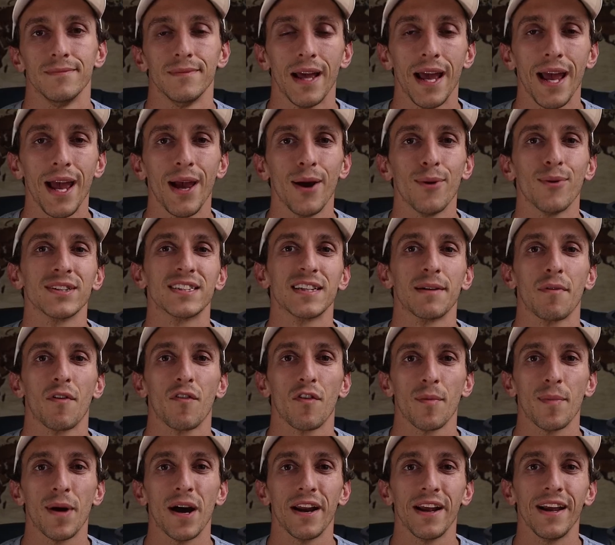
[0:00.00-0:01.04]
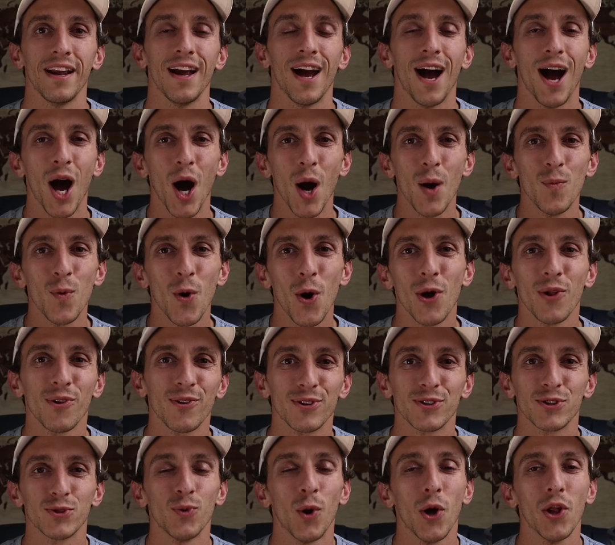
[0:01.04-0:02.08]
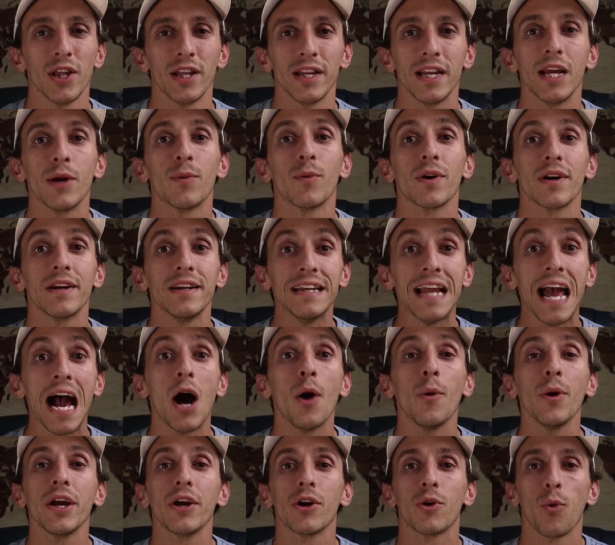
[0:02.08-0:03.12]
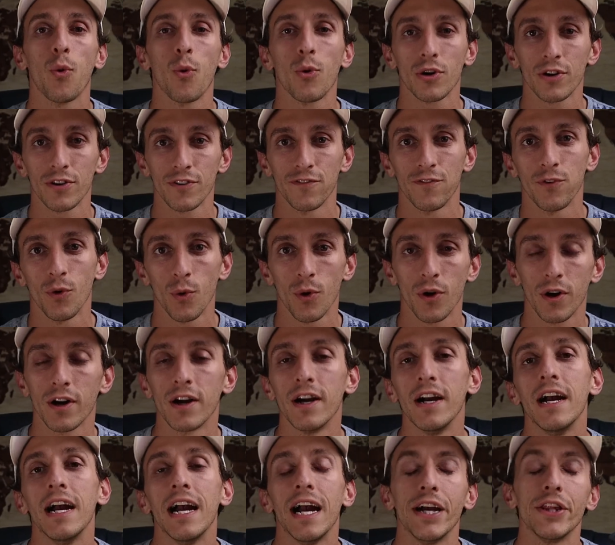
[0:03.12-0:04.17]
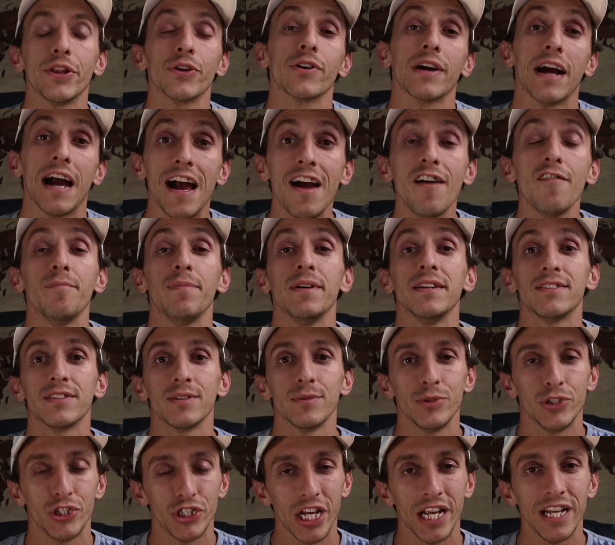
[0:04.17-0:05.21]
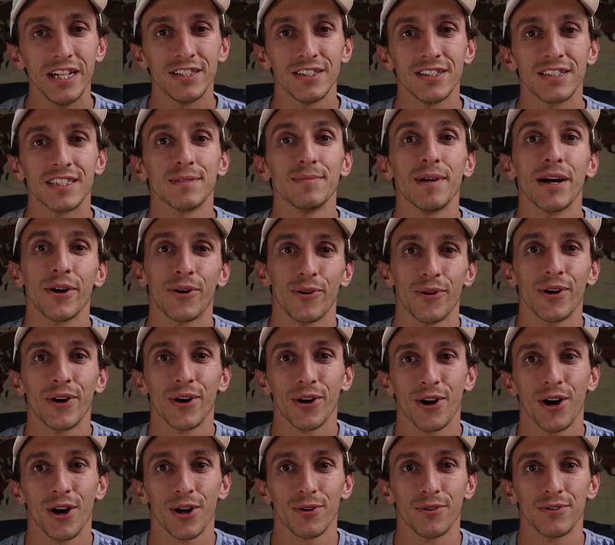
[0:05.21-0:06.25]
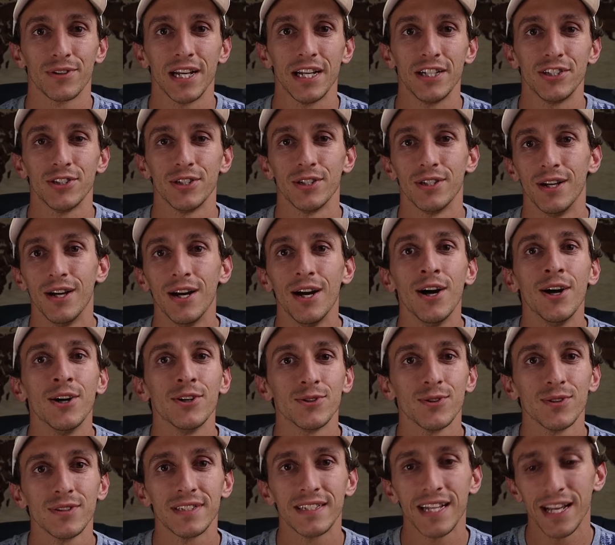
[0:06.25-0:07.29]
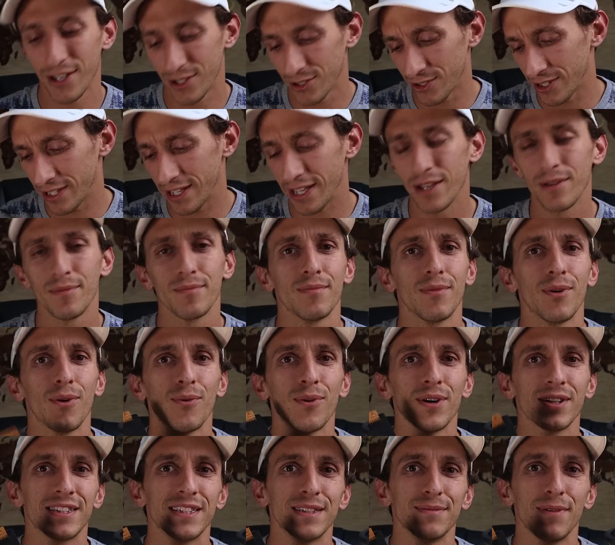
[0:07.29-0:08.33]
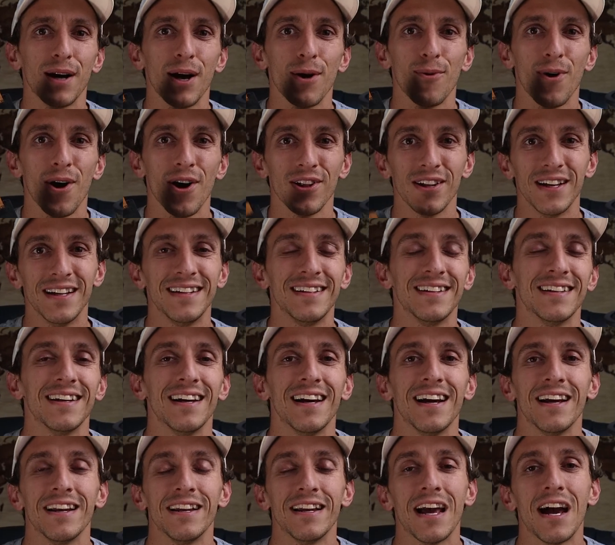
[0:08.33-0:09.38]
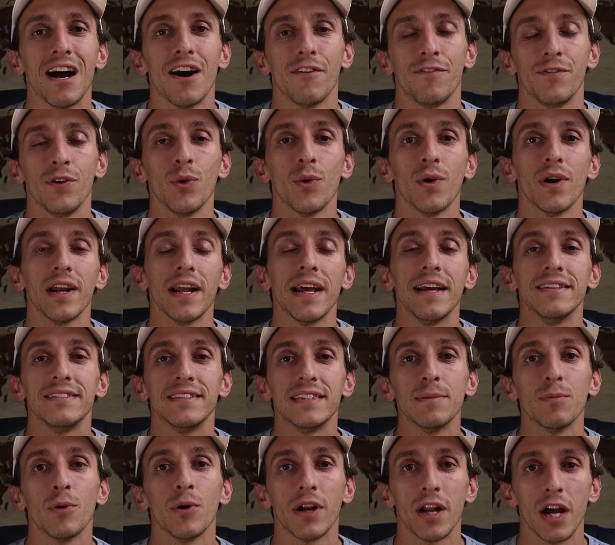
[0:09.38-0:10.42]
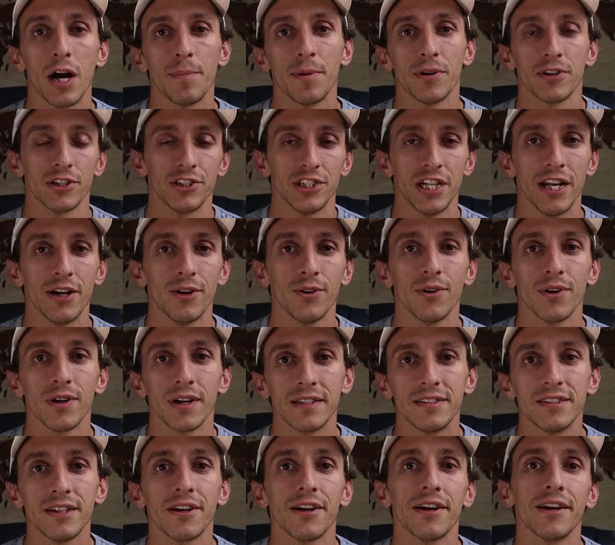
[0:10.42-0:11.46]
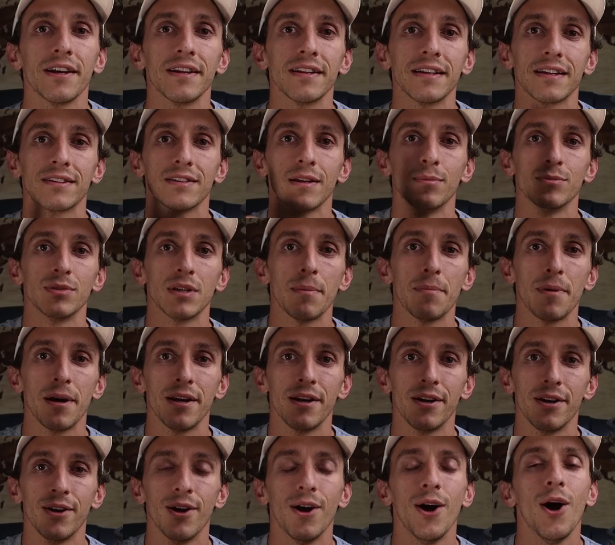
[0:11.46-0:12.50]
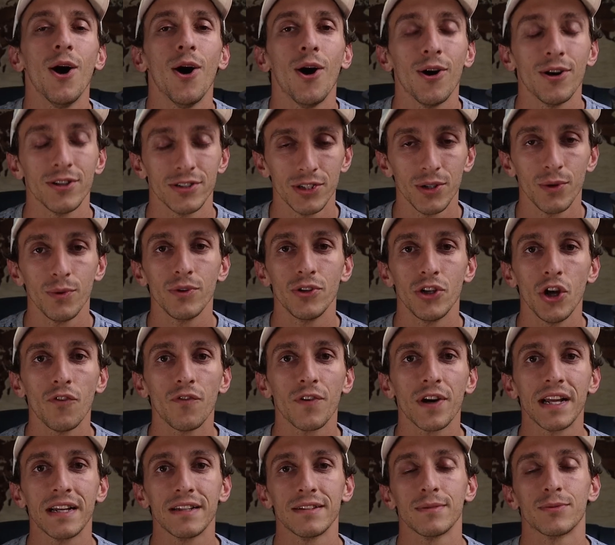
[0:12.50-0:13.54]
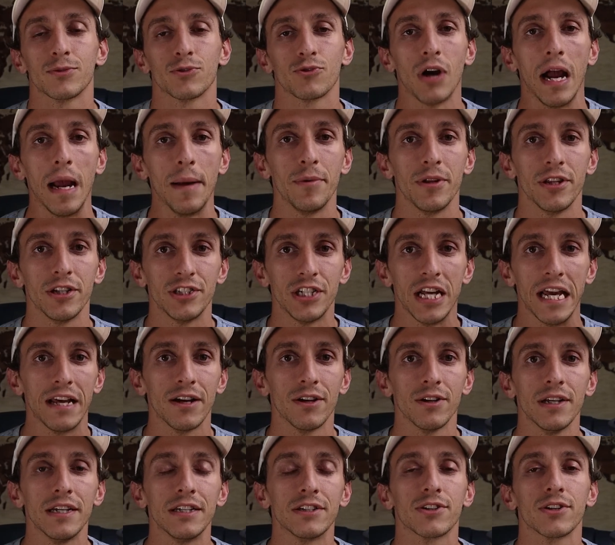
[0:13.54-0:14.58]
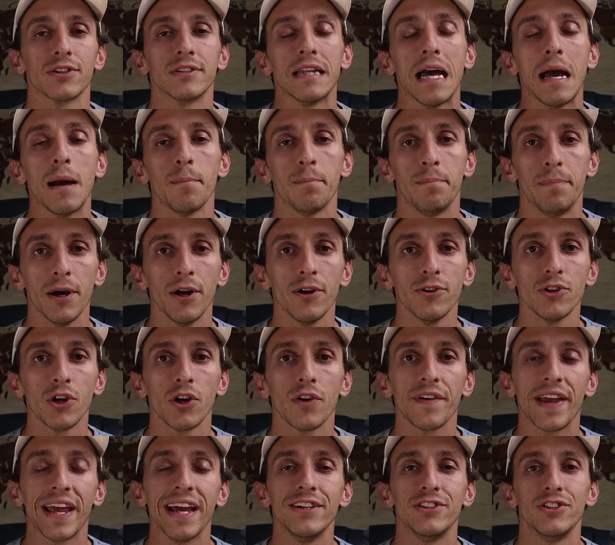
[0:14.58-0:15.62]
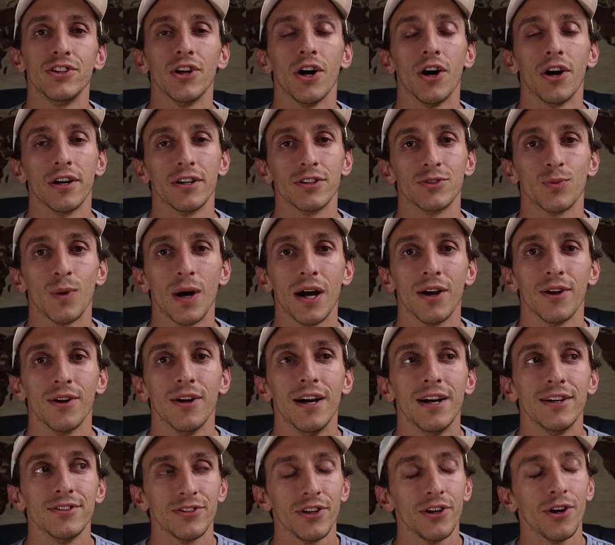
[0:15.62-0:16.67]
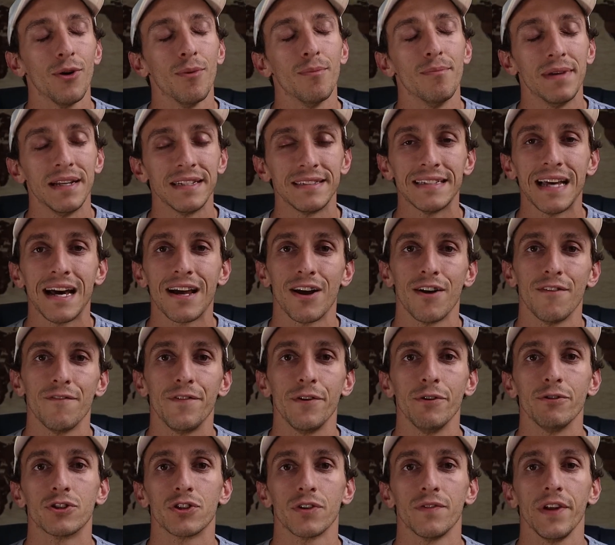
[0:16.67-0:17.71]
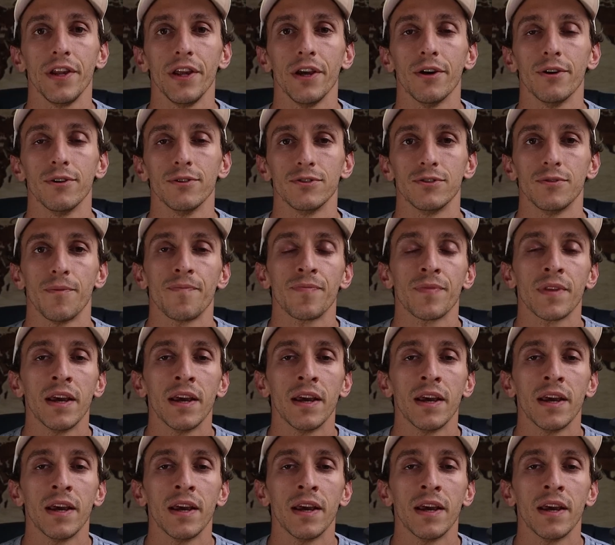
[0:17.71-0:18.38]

Hey, what's up, everybody? I'm Waller's Wallet, and we're now in quarter four, and there have been some changes to my credit card rotation. So let's take a look at what's in my wallet. Now, if you want a simple way to help out the channel, consider hitting that thumbs up button. Also, don't forget to subscribe to the channel and turn that bell notification on as well so you don't miss out on future videos.